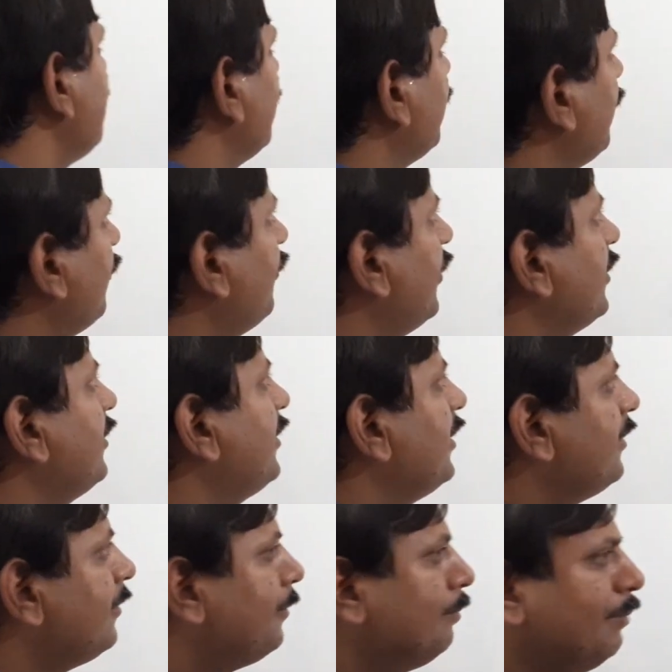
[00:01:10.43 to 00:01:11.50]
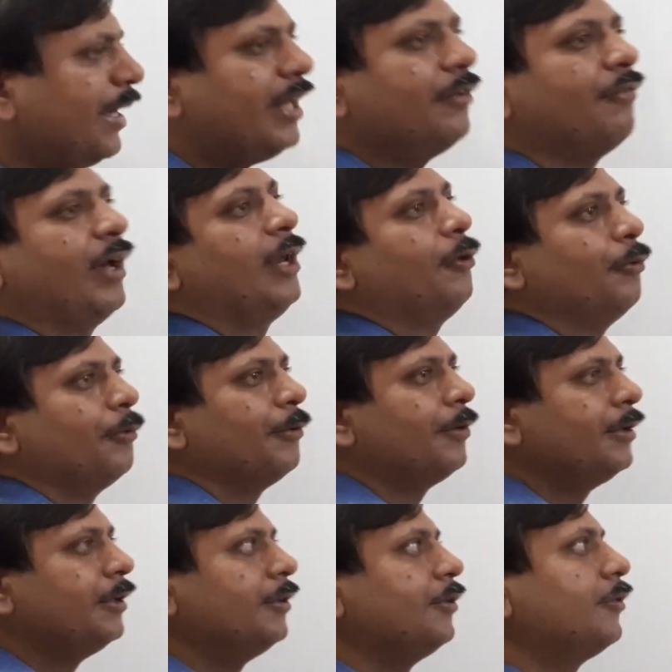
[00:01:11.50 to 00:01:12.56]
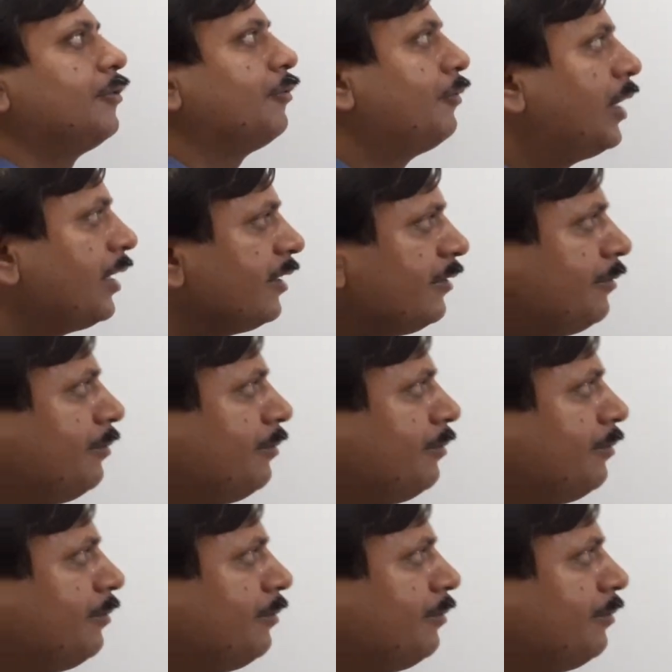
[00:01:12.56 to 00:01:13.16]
So first is mean value. What is